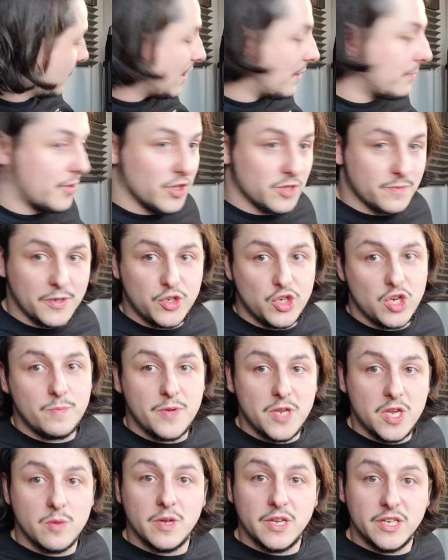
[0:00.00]

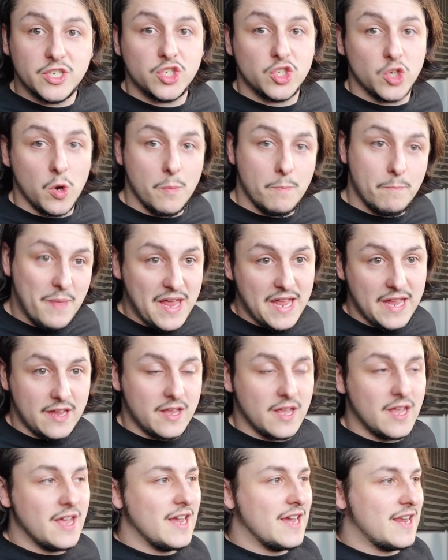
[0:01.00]
GPU is so
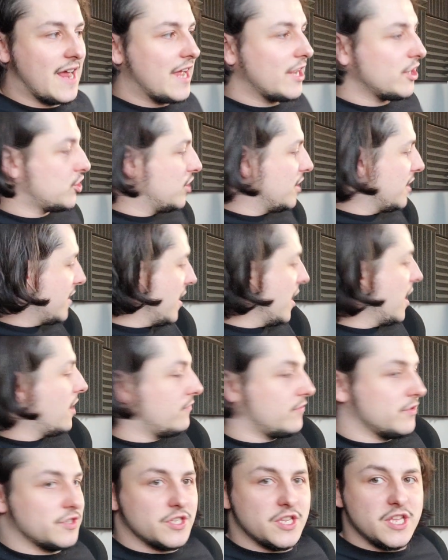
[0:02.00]
big, it actually
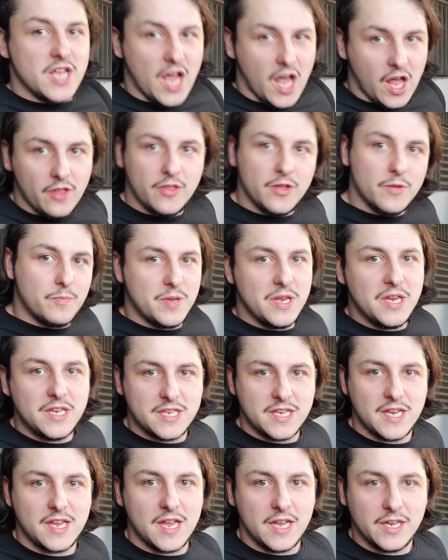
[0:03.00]
covers the other
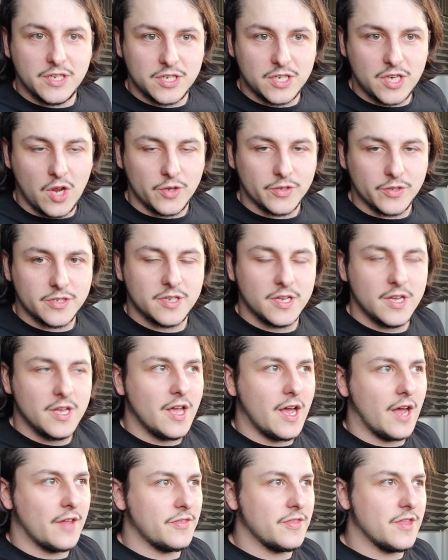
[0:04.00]
PCIe slots.
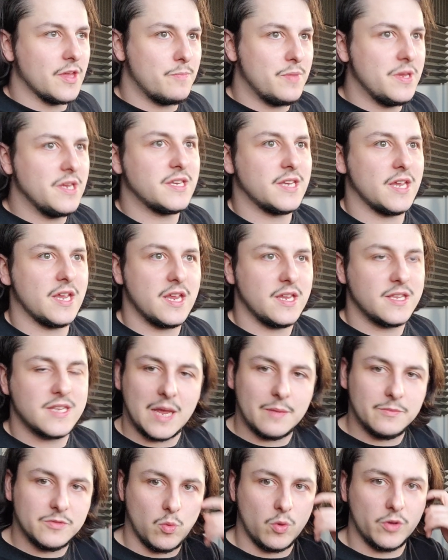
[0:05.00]
I think they're PCIe
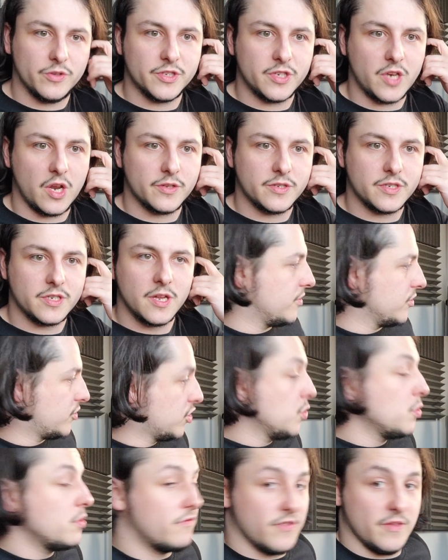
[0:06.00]
×1 slots. There's
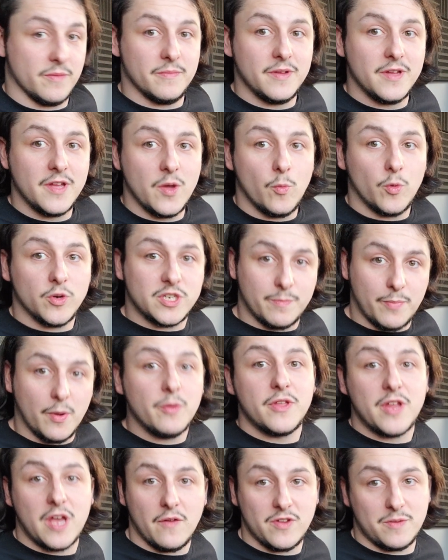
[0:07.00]
two of them, which are
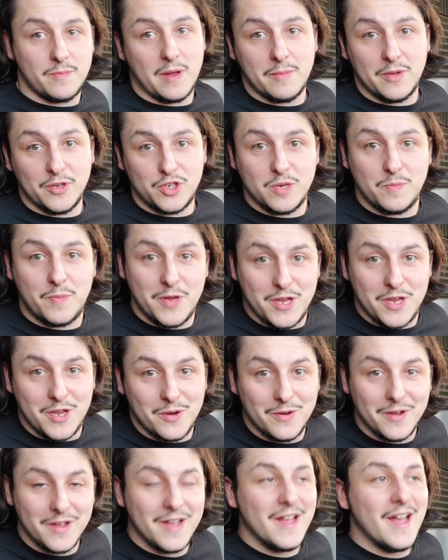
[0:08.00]
both covered by my GPU,
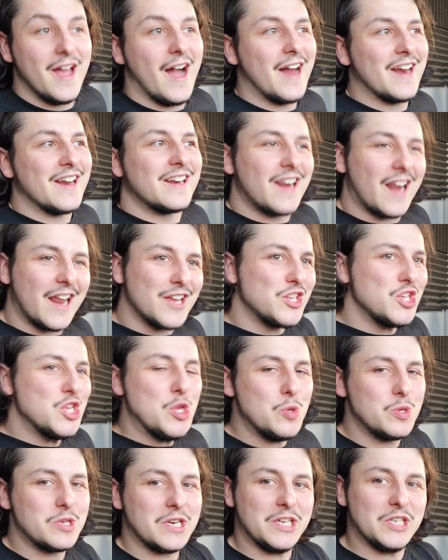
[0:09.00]
and I'd like to
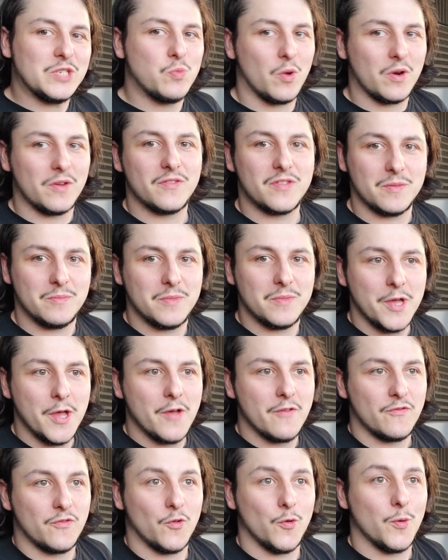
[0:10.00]
use at least one of them
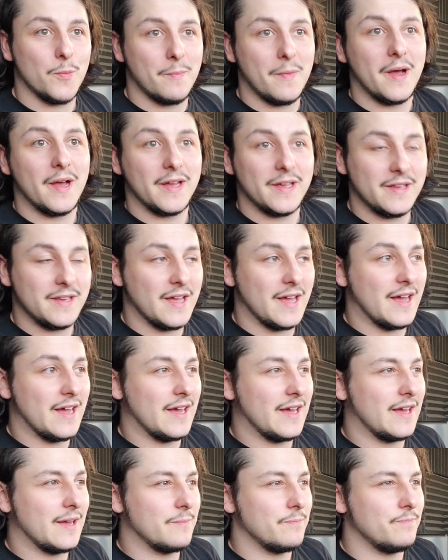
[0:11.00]
for my
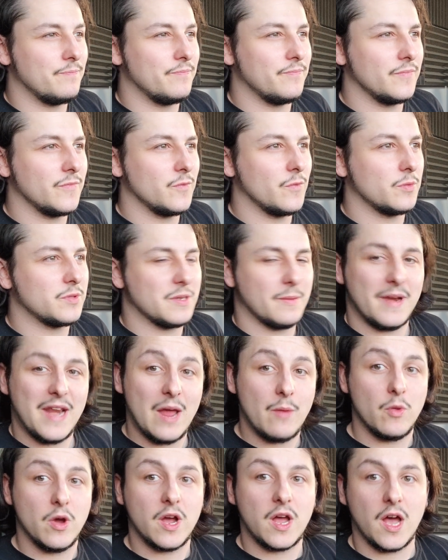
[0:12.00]
my
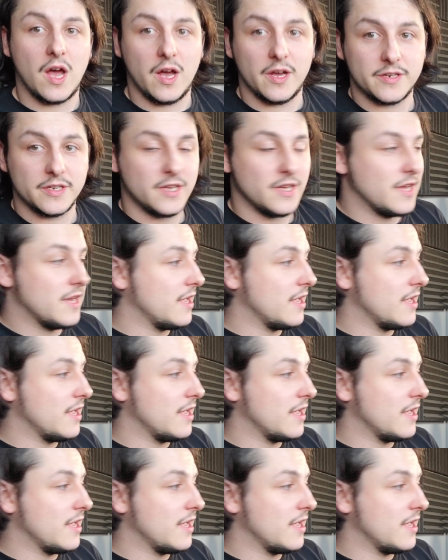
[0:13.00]
network card.